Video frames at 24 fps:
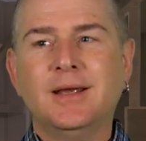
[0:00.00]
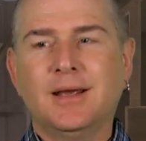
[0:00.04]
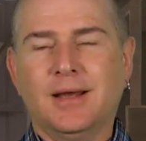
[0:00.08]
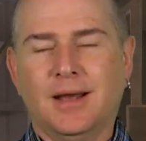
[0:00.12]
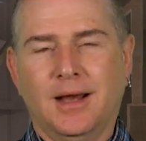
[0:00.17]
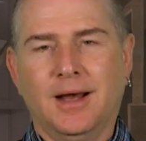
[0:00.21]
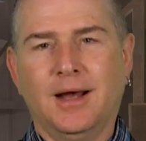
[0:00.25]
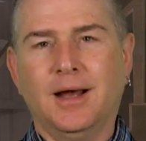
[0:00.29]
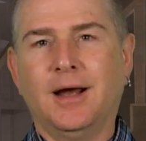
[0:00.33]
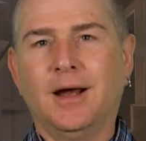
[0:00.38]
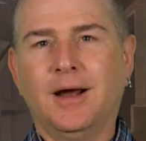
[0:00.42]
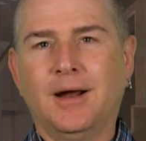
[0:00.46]

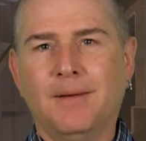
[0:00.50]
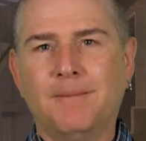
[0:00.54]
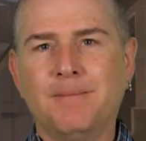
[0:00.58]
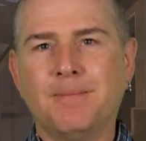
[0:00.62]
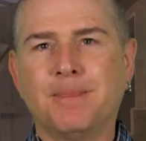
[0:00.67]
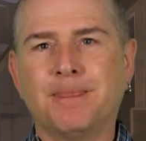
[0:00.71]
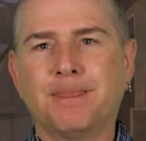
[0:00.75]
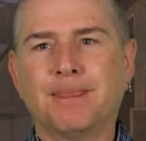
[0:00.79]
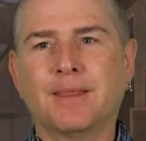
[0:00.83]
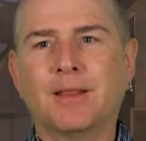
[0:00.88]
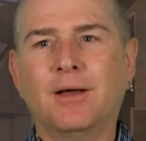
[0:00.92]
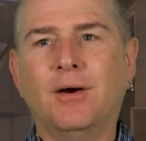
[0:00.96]

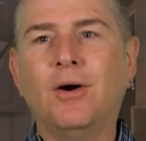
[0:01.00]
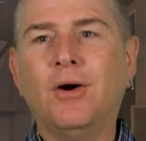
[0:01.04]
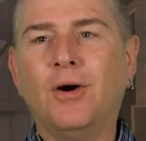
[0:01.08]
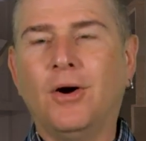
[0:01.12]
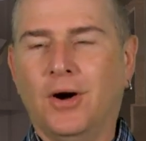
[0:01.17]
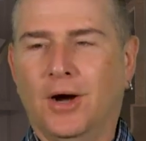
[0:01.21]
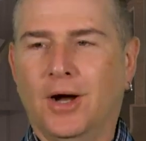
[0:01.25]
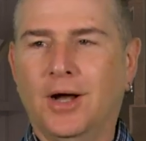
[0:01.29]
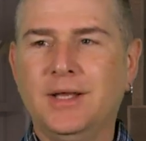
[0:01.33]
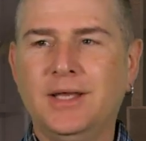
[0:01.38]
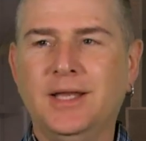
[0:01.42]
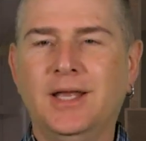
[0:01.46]
Um,
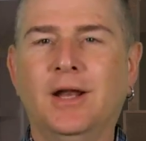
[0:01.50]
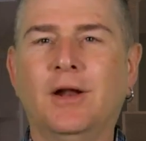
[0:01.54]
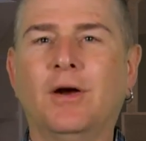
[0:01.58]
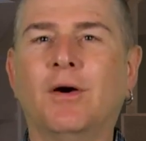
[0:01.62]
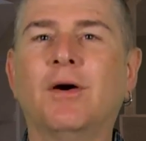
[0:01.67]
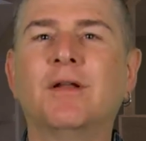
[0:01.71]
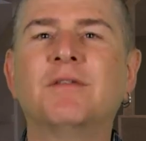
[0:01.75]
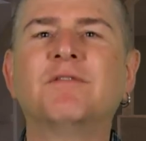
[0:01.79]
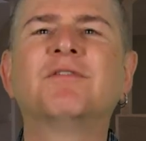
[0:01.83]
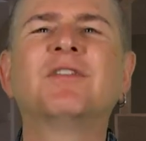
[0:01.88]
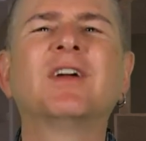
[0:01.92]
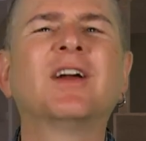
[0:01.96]
uh, you know,
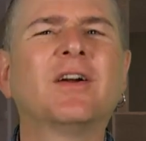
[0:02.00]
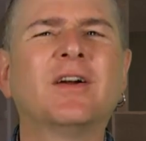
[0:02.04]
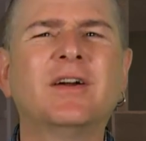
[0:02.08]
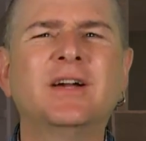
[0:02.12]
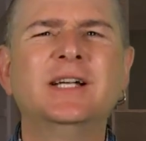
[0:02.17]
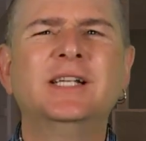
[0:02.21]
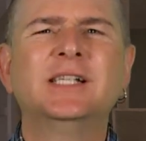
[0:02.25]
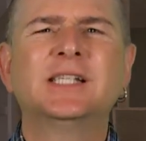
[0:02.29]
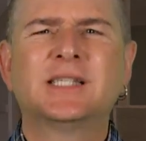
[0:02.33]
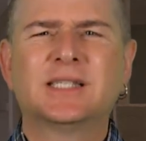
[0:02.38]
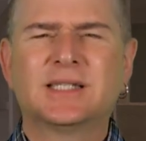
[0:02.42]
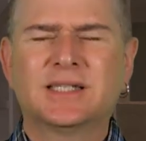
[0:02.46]
on
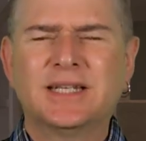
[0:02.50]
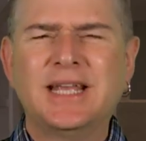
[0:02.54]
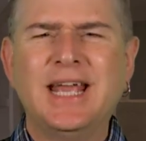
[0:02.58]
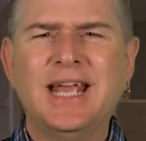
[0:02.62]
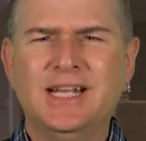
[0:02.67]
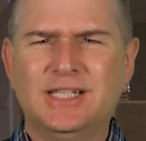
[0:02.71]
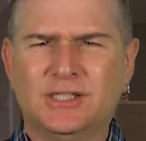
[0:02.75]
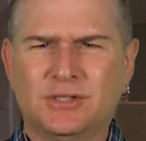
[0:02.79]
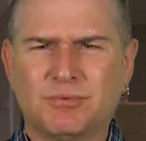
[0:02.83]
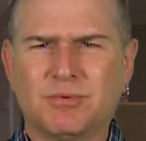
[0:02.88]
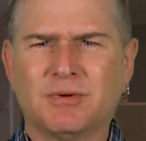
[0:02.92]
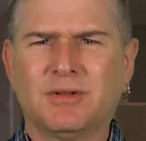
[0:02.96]
very
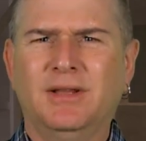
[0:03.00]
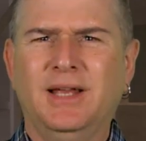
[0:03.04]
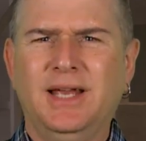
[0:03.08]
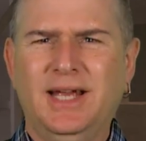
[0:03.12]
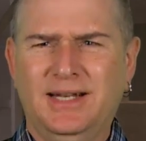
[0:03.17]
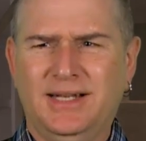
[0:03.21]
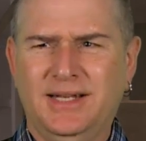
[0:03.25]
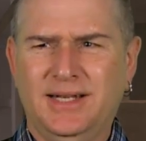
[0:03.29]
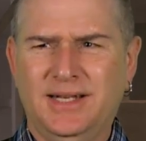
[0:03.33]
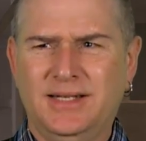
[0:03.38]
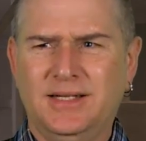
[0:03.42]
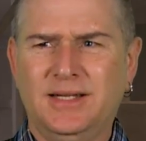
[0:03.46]
case
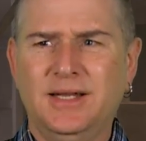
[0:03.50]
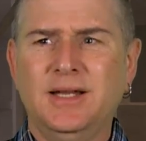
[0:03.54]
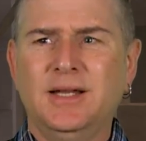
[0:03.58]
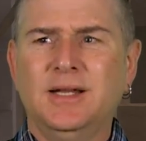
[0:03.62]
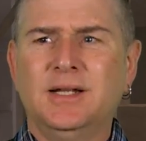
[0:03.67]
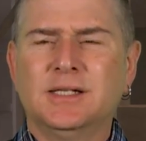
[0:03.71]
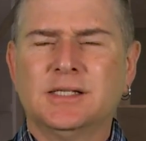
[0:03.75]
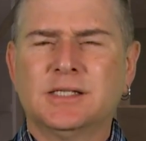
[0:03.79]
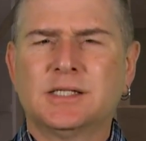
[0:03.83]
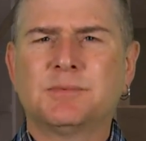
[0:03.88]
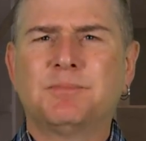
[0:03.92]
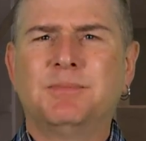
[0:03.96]
related,
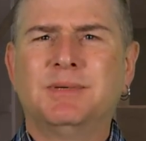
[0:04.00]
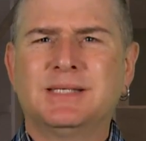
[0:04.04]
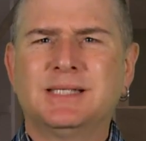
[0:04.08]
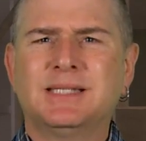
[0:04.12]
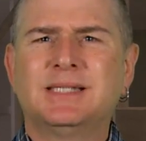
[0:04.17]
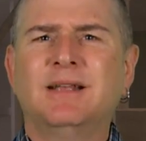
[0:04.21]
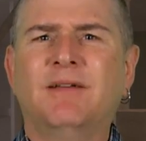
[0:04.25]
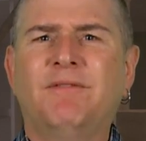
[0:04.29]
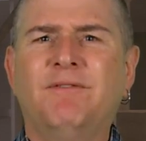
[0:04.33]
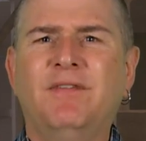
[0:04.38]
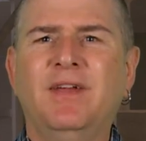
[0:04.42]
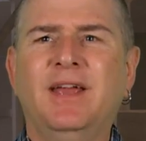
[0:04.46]

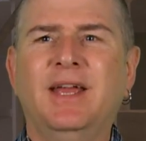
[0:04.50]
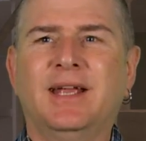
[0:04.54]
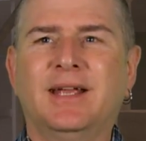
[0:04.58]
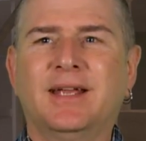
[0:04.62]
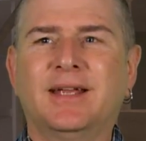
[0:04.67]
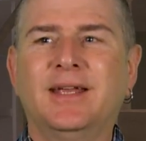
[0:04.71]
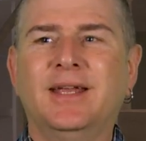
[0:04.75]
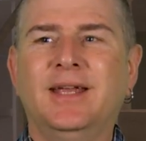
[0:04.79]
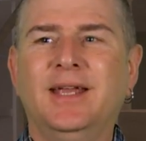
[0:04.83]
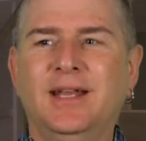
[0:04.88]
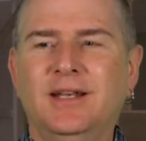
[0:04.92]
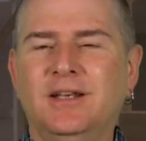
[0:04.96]
specific,
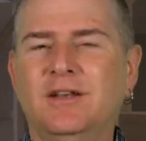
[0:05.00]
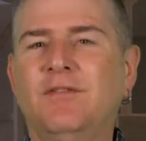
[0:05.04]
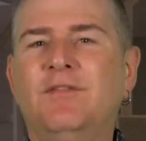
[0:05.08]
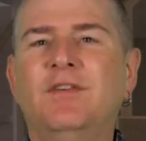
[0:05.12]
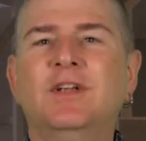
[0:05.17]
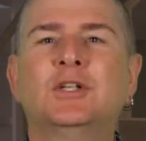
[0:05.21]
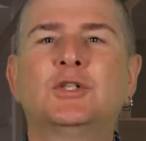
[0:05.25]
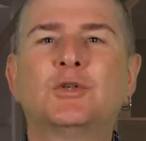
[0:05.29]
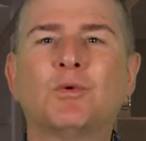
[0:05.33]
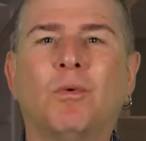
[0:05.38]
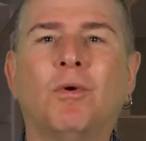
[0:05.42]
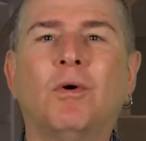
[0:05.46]

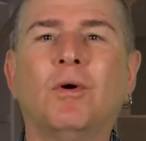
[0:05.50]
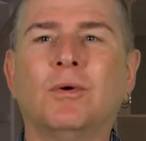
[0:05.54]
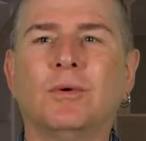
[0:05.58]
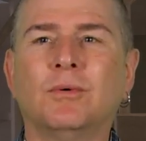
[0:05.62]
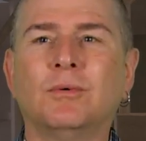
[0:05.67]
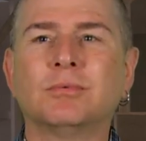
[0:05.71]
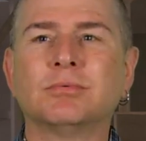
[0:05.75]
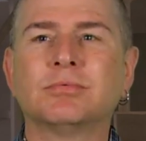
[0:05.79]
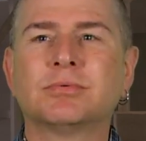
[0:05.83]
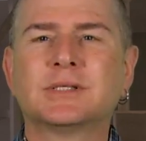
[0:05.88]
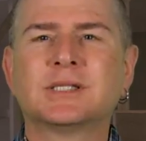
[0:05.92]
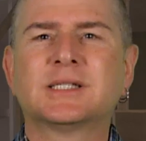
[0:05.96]

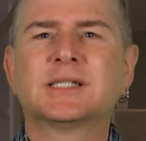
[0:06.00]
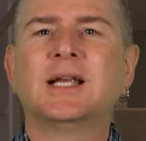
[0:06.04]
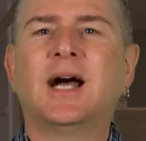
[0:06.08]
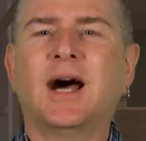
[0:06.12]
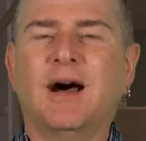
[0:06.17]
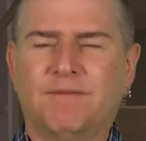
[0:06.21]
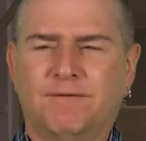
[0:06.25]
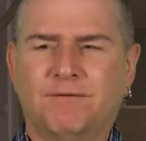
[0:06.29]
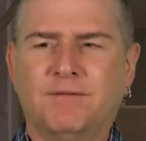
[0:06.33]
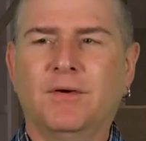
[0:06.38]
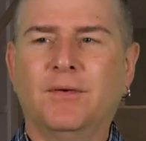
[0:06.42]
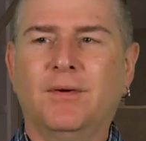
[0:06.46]
individual
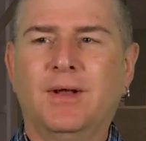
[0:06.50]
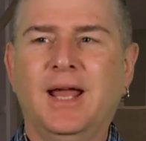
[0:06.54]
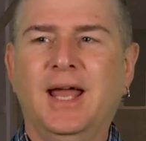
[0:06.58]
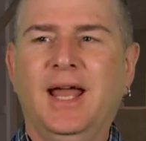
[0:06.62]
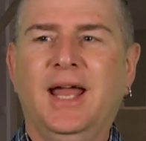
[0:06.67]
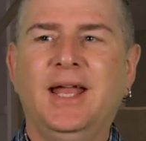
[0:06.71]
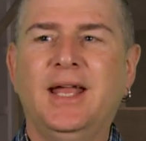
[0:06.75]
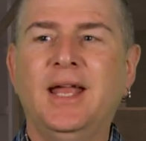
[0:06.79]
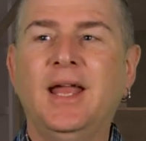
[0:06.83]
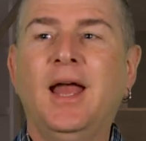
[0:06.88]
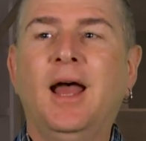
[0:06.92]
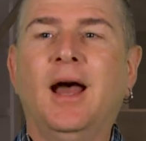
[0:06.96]
stuff,
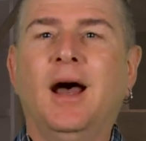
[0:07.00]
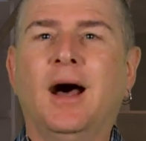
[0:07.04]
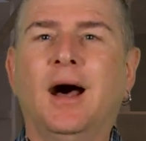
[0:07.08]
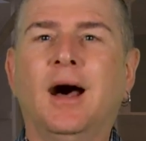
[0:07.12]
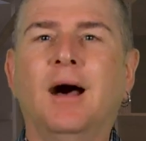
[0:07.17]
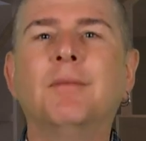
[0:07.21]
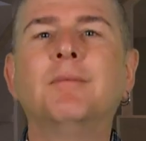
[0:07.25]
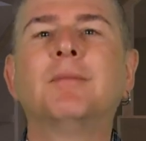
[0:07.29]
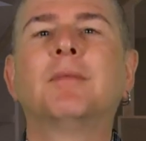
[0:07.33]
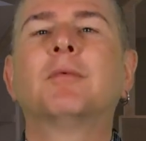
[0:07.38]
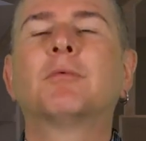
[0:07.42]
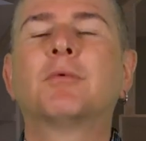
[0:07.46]
okay?
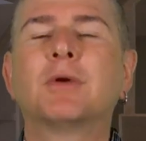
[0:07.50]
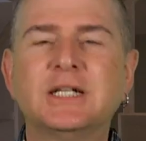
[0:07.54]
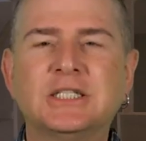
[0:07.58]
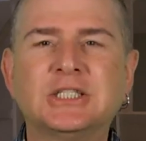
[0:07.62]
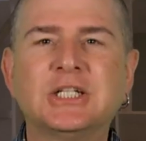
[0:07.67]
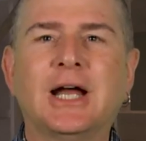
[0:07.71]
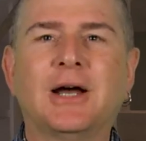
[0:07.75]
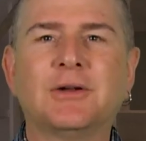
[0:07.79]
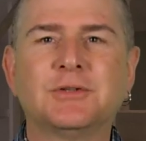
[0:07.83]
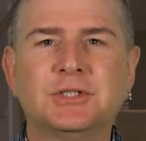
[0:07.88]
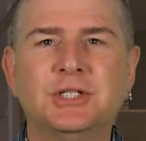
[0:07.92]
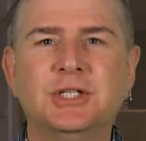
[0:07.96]
Um, reach
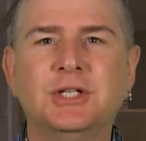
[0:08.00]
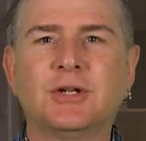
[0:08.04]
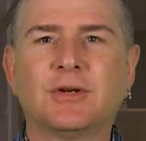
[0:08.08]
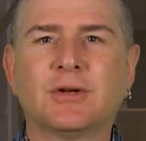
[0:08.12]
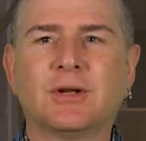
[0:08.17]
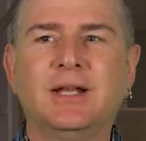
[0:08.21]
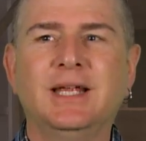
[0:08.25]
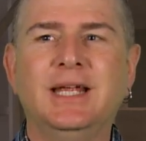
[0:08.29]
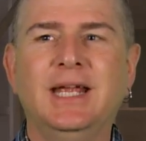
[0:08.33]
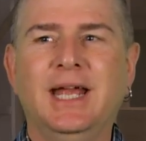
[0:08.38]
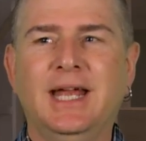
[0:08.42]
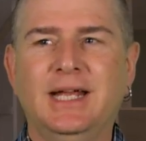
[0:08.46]
out to your
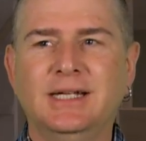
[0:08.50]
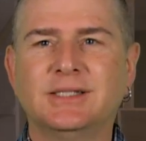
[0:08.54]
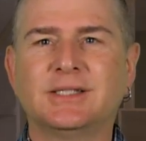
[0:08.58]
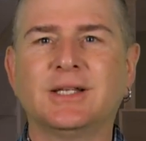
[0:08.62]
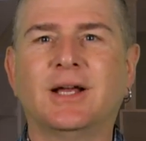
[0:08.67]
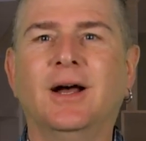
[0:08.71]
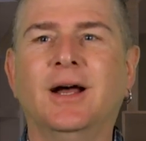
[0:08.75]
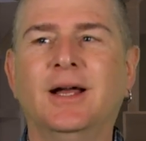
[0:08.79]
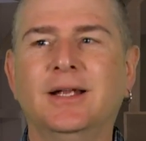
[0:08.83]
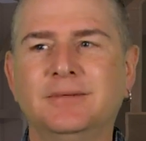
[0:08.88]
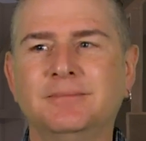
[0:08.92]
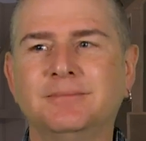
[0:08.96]

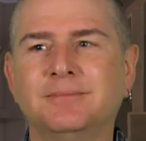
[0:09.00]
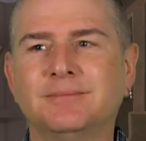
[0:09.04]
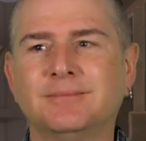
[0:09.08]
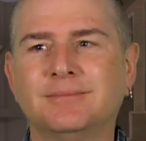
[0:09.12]
liaison.